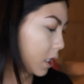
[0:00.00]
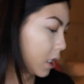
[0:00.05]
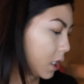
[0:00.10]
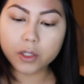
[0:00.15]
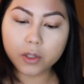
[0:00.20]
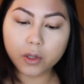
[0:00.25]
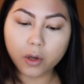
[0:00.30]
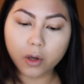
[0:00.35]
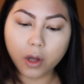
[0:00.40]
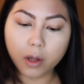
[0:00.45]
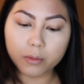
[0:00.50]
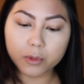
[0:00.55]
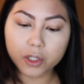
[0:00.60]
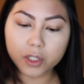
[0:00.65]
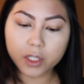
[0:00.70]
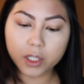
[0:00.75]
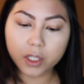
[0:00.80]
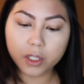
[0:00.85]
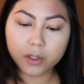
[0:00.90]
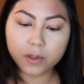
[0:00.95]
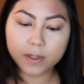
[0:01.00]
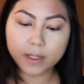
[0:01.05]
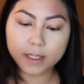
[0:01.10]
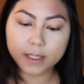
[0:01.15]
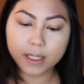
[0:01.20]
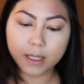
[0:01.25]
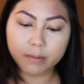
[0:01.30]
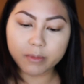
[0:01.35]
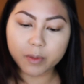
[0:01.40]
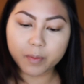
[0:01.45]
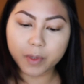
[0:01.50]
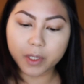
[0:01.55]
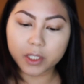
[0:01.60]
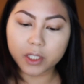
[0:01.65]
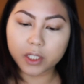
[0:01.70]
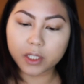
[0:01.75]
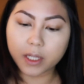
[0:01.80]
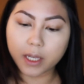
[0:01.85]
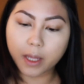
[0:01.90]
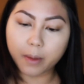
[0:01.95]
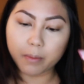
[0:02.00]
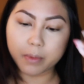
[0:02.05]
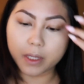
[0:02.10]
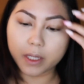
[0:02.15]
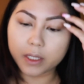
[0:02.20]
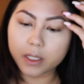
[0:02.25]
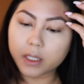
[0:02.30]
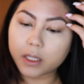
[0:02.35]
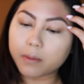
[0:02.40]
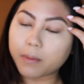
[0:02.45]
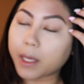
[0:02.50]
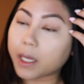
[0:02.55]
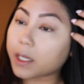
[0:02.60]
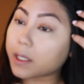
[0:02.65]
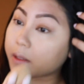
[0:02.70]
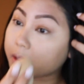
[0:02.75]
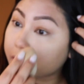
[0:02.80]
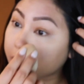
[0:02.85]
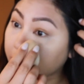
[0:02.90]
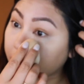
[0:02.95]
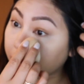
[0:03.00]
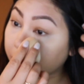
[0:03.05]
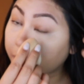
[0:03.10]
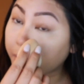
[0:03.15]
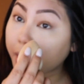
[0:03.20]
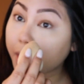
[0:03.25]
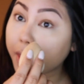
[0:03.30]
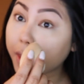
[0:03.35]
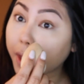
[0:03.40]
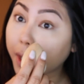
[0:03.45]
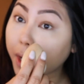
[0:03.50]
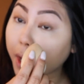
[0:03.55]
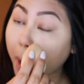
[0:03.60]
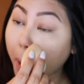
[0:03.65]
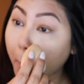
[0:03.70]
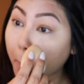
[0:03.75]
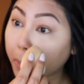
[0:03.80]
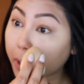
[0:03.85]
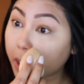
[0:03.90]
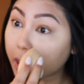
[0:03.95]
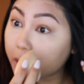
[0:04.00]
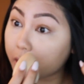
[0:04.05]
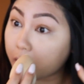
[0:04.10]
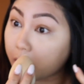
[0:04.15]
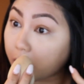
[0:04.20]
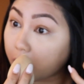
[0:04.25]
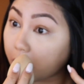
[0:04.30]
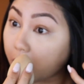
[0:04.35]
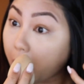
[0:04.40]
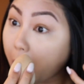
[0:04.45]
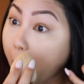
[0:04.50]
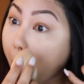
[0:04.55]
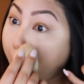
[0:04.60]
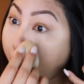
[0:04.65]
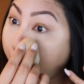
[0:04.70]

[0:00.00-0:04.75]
So I'm just gonna use the same sponge that I blended my concealer with, and I'm gonna